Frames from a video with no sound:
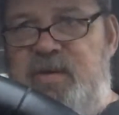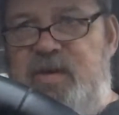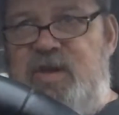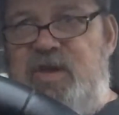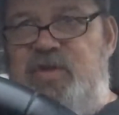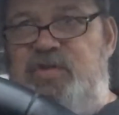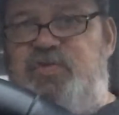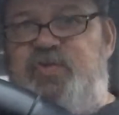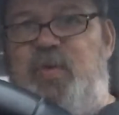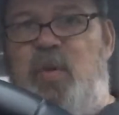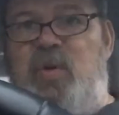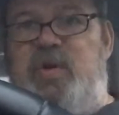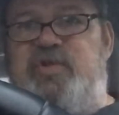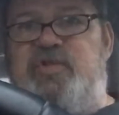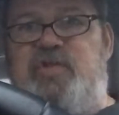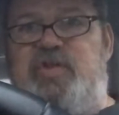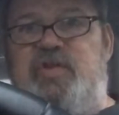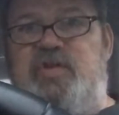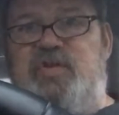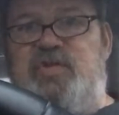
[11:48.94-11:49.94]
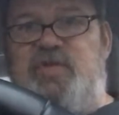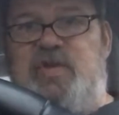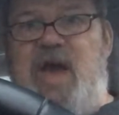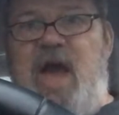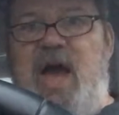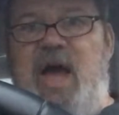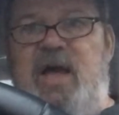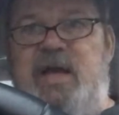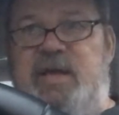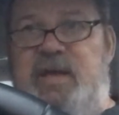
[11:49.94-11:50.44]
his forces,
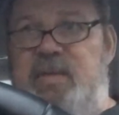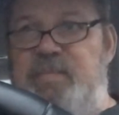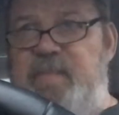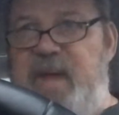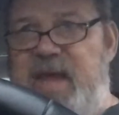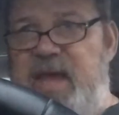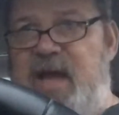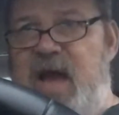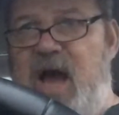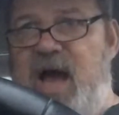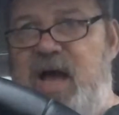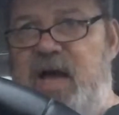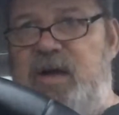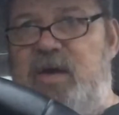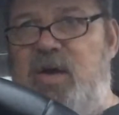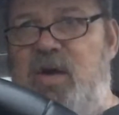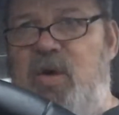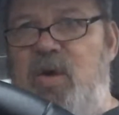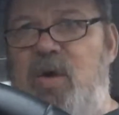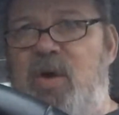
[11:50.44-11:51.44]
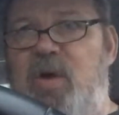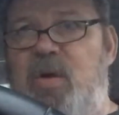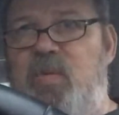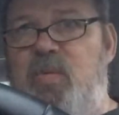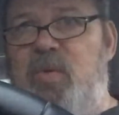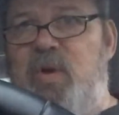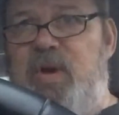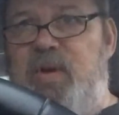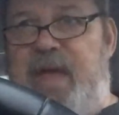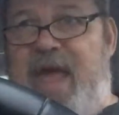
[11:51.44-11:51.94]
Gog and Magog,
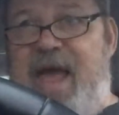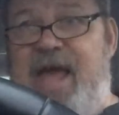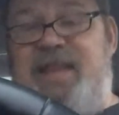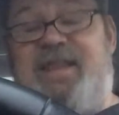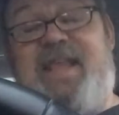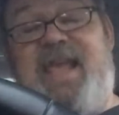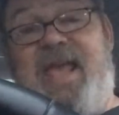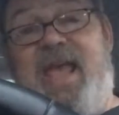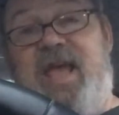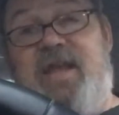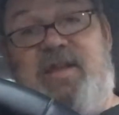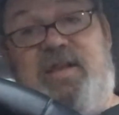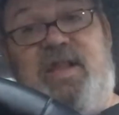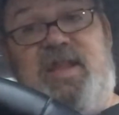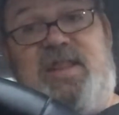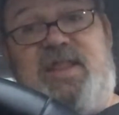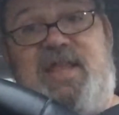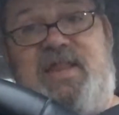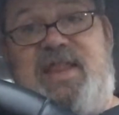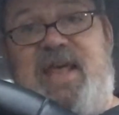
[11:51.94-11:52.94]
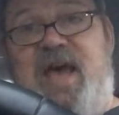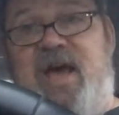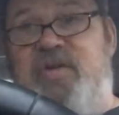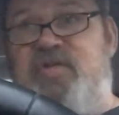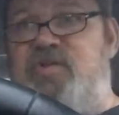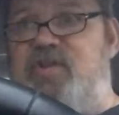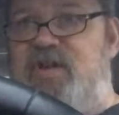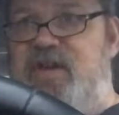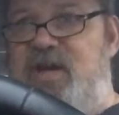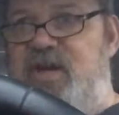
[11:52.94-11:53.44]
at the end of the
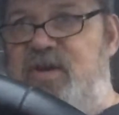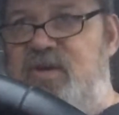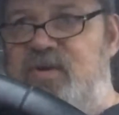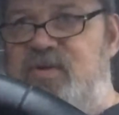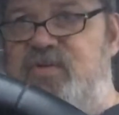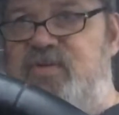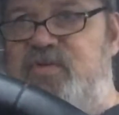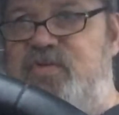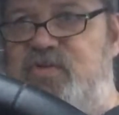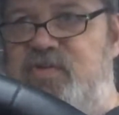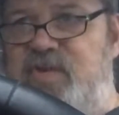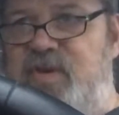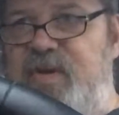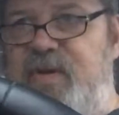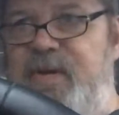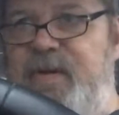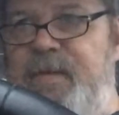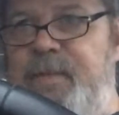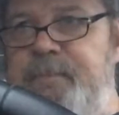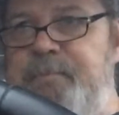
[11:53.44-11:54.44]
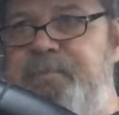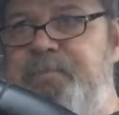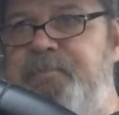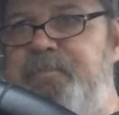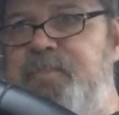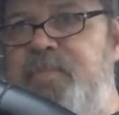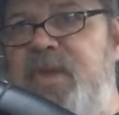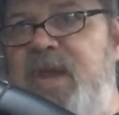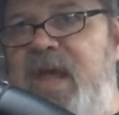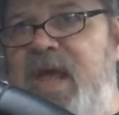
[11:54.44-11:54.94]
1,000 years.
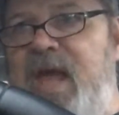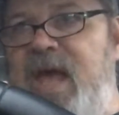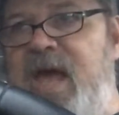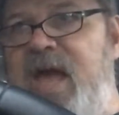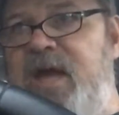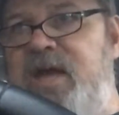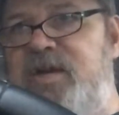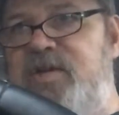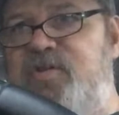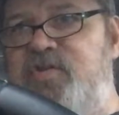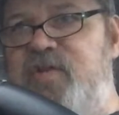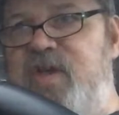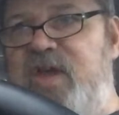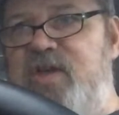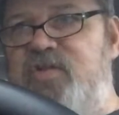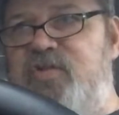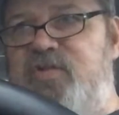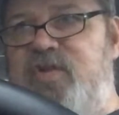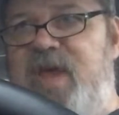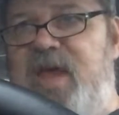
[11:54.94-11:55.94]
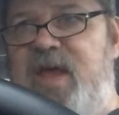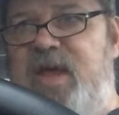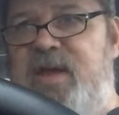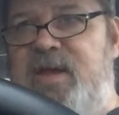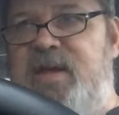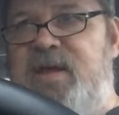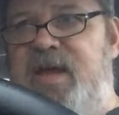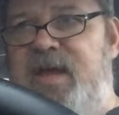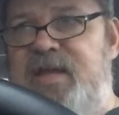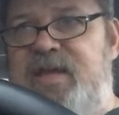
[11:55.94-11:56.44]
And it says
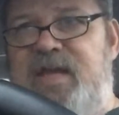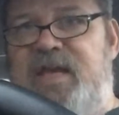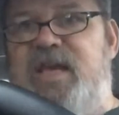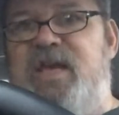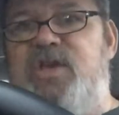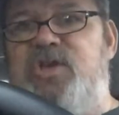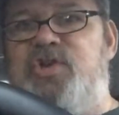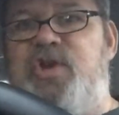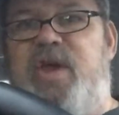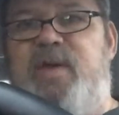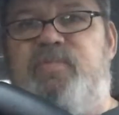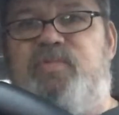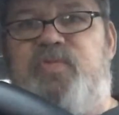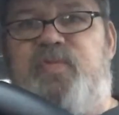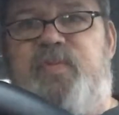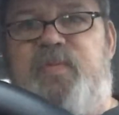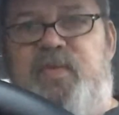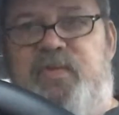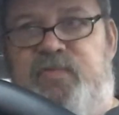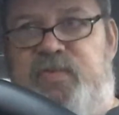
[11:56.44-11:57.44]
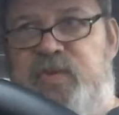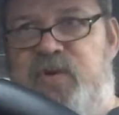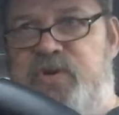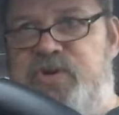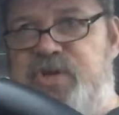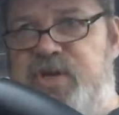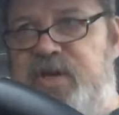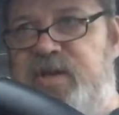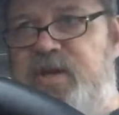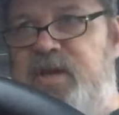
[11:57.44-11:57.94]
in the King James
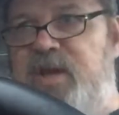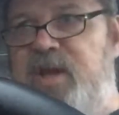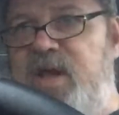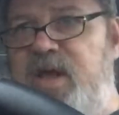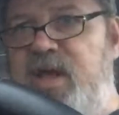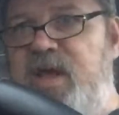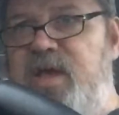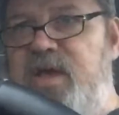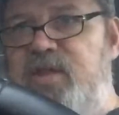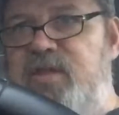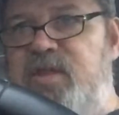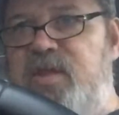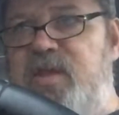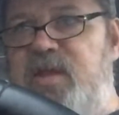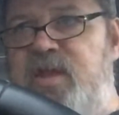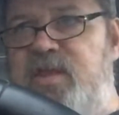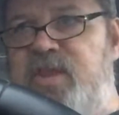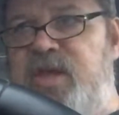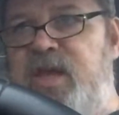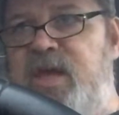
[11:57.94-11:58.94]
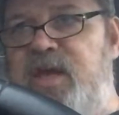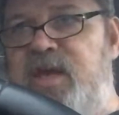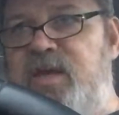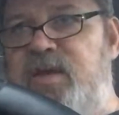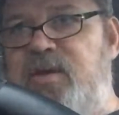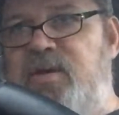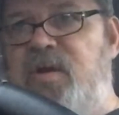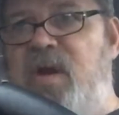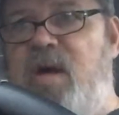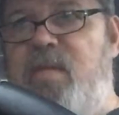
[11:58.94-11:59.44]
Version,
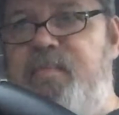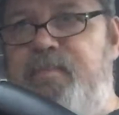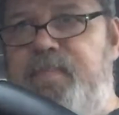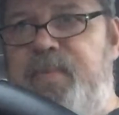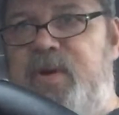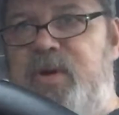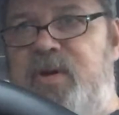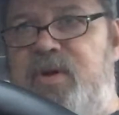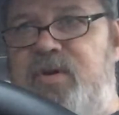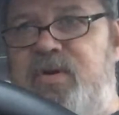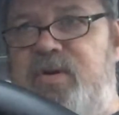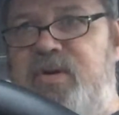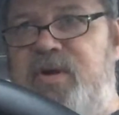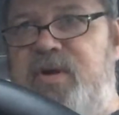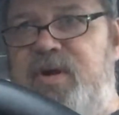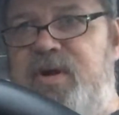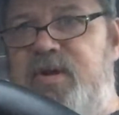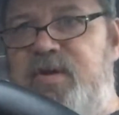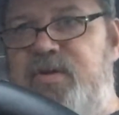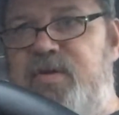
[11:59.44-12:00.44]
the number